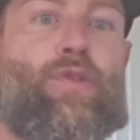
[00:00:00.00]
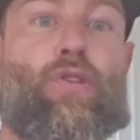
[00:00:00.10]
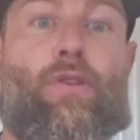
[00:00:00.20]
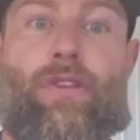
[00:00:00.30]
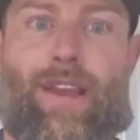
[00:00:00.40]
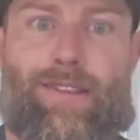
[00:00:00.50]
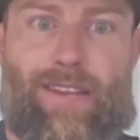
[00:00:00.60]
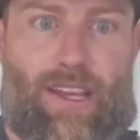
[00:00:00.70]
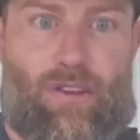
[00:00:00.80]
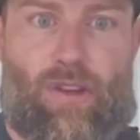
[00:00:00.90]
do things
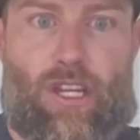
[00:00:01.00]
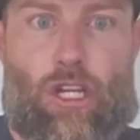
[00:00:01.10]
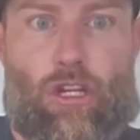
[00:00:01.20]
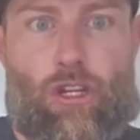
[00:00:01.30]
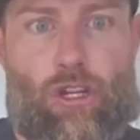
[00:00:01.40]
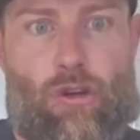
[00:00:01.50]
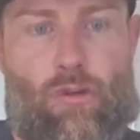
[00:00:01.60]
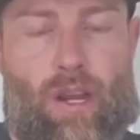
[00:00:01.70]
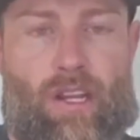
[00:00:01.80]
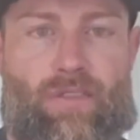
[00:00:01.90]
that you can
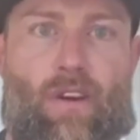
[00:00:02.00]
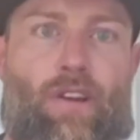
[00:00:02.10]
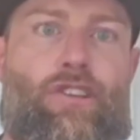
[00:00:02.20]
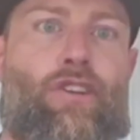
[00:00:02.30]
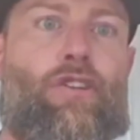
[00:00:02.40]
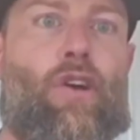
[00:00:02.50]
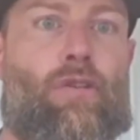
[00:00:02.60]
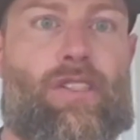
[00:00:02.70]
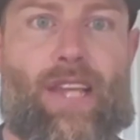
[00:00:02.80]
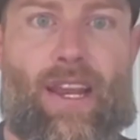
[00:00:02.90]
do. And as far as your
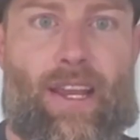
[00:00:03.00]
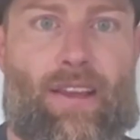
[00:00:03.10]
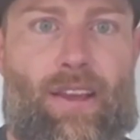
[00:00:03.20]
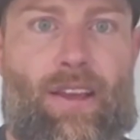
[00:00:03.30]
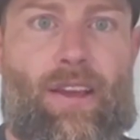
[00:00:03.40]
goal setting,